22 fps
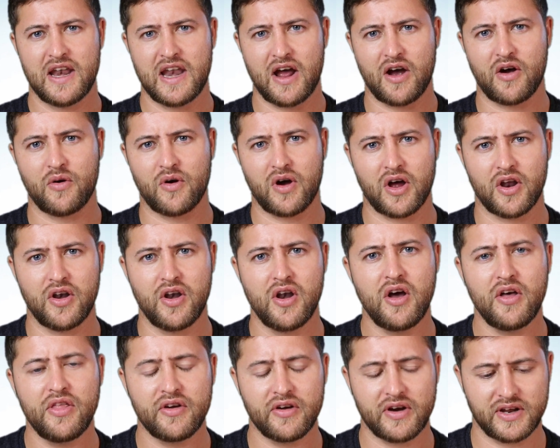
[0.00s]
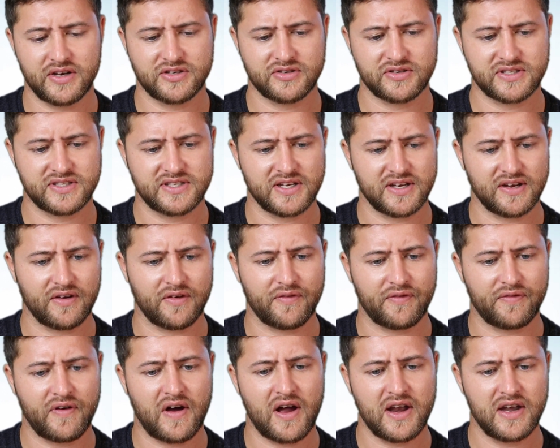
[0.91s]
Now, another interesting
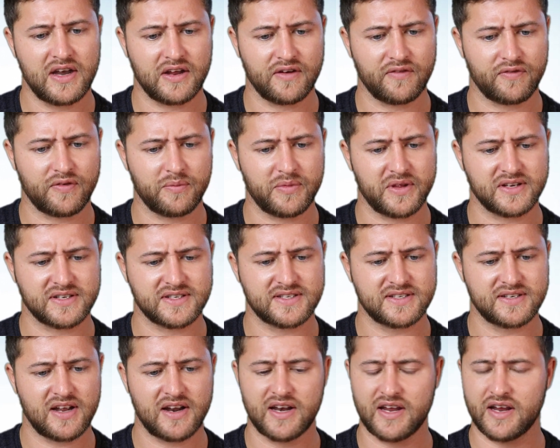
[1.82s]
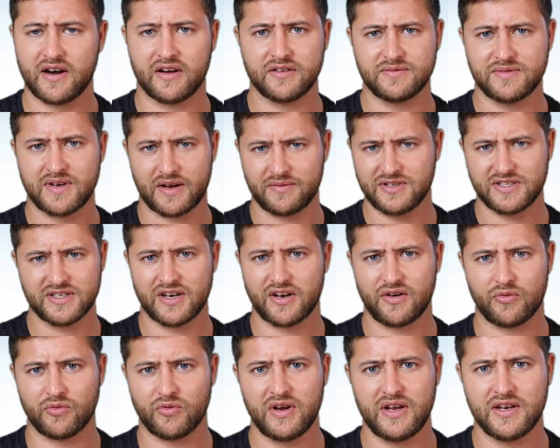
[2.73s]
finding from this study, and I'm just
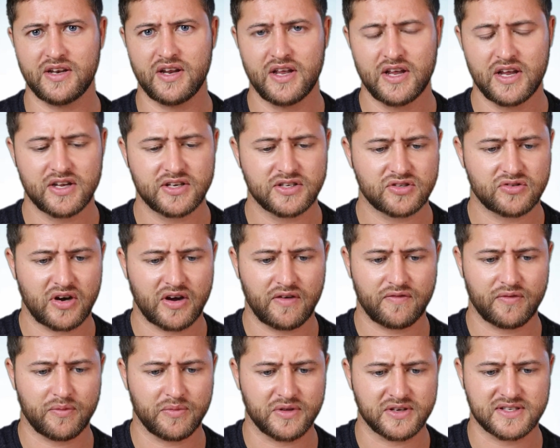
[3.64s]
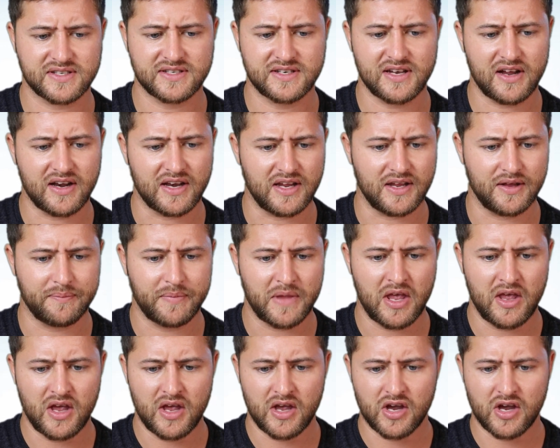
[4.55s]
going to read straight from the study,